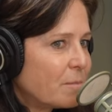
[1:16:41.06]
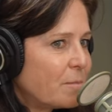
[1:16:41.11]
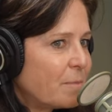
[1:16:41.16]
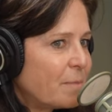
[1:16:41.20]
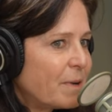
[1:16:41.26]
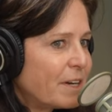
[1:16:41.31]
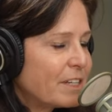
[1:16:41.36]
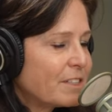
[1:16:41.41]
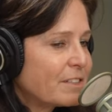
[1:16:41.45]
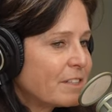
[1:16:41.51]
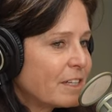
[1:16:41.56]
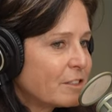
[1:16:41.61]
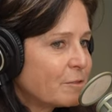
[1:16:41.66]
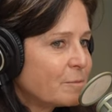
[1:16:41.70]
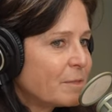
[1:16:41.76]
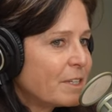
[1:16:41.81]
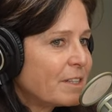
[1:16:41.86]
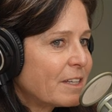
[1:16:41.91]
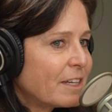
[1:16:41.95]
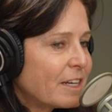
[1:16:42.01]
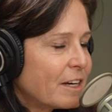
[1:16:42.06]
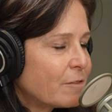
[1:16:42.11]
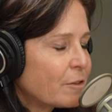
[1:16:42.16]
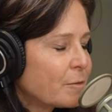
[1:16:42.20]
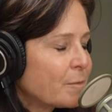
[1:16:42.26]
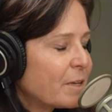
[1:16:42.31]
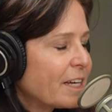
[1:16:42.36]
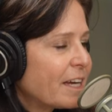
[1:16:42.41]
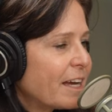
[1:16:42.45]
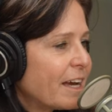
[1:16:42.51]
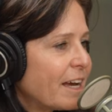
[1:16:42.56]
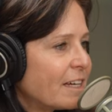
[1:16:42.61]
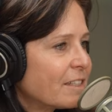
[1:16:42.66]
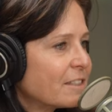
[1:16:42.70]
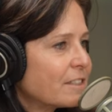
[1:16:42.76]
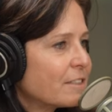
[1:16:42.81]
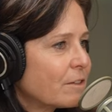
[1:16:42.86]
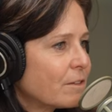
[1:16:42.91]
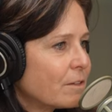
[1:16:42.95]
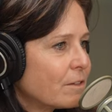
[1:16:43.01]
but it does mean that everybody
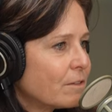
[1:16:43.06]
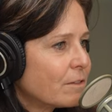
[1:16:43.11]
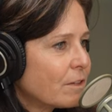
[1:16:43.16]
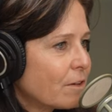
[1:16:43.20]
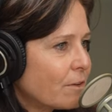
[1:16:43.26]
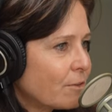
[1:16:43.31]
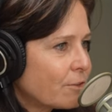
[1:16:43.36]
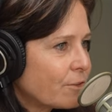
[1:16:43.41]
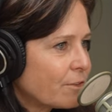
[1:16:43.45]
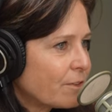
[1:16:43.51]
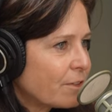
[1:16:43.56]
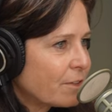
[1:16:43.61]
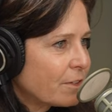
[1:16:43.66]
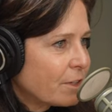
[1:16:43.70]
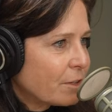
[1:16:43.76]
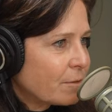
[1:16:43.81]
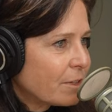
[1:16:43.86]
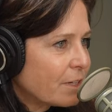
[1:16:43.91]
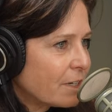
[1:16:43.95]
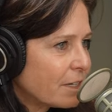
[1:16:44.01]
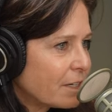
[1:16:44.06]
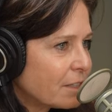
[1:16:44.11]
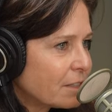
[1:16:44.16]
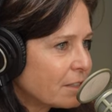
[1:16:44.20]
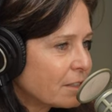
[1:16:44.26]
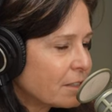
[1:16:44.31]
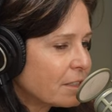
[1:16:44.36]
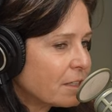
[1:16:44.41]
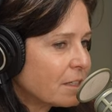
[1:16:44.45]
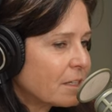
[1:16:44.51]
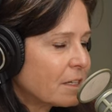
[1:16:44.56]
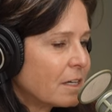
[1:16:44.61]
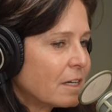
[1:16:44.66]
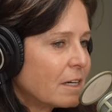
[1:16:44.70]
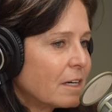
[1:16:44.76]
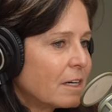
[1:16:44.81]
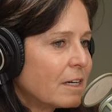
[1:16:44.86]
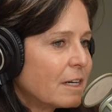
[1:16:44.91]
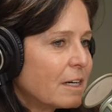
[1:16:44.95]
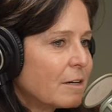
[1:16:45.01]
has their own culture that they're running.
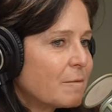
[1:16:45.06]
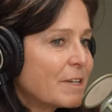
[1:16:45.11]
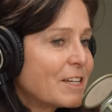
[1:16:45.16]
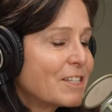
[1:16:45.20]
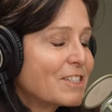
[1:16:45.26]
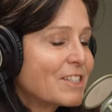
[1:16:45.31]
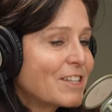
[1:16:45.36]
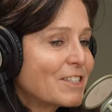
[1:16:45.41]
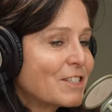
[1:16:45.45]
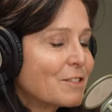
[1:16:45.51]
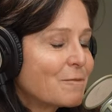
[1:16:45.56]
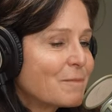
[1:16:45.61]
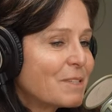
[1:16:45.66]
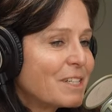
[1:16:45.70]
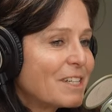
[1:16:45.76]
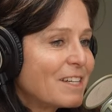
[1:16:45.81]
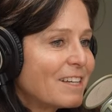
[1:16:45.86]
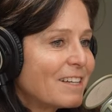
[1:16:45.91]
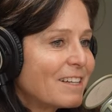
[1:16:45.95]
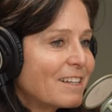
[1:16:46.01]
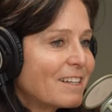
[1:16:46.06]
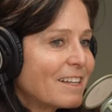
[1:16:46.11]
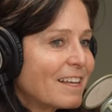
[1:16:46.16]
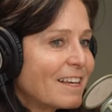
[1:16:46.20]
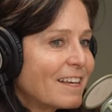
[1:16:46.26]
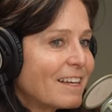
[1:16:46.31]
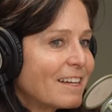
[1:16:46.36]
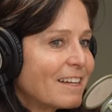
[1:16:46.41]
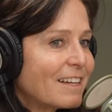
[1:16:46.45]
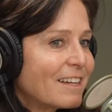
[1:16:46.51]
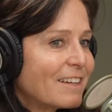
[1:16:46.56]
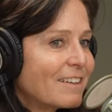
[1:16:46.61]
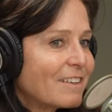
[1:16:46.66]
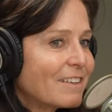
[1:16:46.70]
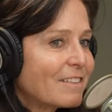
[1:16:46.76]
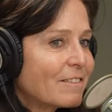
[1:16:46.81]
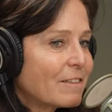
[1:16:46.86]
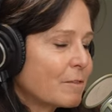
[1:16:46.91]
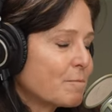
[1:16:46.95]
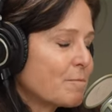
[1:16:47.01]
Um, it doesn't mean that
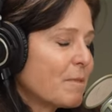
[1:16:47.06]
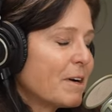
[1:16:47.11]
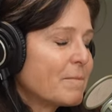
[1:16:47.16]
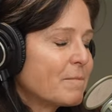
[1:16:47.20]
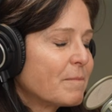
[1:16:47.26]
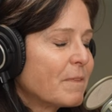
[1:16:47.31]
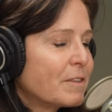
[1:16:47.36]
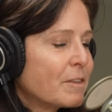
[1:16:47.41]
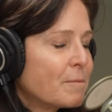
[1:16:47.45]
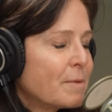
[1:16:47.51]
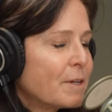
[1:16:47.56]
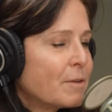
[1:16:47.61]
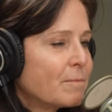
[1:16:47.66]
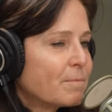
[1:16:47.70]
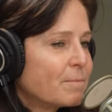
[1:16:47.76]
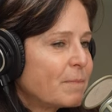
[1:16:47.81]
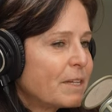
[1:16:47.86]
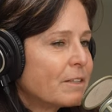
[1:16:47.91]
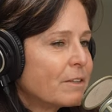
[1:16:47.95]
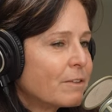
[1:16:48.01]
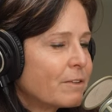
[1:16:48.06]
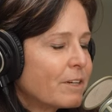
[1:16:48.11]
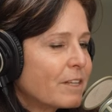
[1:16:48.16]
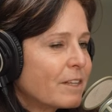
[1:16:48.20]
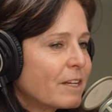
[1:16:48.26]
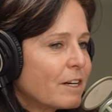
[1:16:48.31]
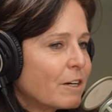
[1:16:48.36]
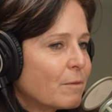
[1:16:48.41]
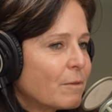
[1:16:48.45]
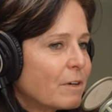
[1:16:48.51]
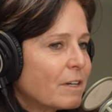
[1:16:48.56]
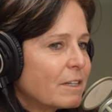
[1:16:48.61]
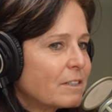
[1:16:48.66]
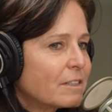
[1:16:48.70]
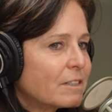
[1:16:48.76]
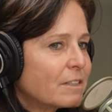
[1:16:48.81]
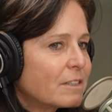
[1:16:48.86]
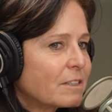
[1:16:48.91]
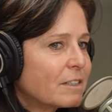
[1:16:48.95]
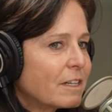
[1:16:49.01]
like my, my big, big learning there
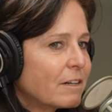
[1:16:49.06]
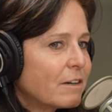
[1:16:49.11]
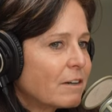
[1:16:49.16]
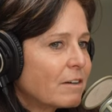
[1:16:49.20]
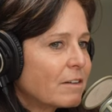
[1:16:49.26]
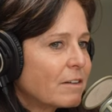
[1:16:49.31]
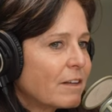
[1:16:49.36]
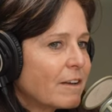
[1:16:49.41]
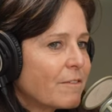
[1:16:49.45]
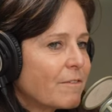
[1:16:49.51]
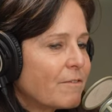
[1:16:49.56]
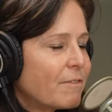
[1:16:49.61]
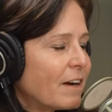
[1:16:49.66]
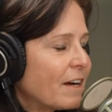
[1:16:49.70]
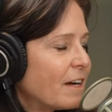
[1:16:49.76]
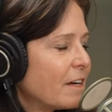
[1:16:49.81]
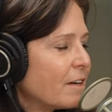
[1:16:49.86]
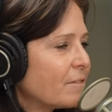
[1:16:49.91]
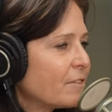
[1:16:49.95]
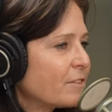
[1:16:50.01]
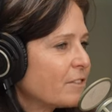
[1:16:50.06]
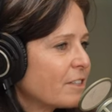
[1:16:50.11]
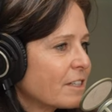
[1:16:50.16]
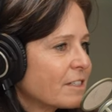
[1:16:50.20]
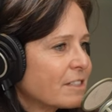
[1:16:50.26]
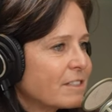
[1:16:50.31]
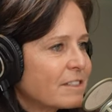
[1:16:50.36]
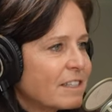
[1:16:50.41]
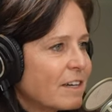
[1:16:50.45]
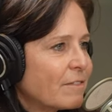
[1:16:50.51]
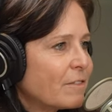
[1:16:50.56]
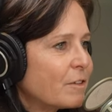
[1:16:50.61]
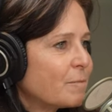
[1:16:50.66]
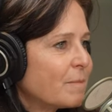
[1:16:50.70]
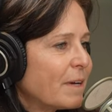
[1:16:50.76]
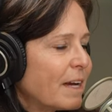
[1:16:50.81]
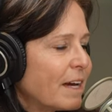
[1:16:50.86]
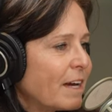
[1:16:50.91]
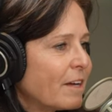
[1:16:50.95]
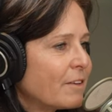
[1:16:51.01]
was there are like five, six, seven
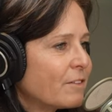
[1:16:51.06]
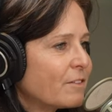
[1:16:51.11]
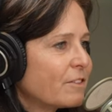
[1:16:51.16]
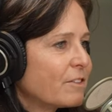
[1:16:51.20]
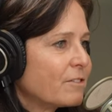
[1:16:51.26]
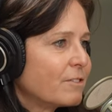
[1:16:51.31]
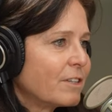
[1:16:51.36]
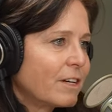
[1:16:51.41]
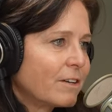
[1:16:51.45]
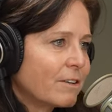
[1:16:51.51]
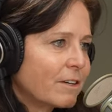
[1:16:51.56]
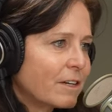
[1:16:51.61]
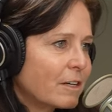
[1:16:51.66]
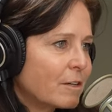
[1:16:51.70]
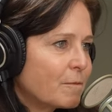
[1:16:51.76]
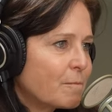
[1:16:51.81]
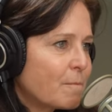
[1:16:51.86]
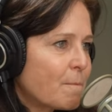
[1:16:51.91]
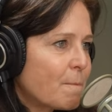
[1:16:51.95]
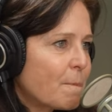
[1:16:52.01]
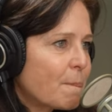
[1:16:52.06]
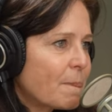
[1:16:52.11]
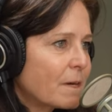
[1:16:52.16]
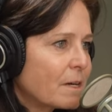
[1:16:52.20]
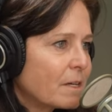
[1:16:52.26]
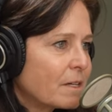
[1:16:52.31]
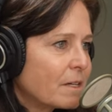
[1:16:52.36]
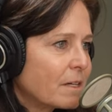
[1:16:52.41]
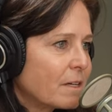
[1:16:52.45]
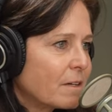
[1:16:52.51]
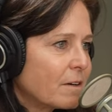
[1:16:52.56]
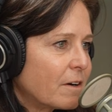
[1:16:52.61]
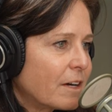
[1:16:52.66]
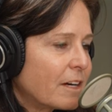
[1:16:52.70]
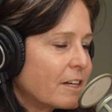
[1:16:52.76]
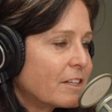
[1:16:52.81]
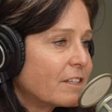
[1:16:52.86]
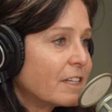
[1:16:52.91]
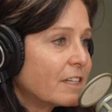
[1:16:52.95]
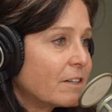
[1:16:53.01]
paths to an outcome uh,
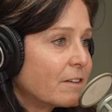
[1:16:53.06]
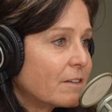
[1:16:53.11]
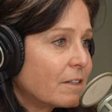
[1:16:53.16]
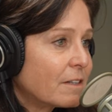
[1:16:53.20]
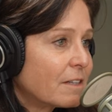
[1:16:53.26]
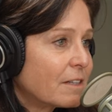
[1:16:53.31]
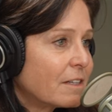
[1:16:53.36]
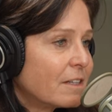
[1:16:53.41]
on a deal.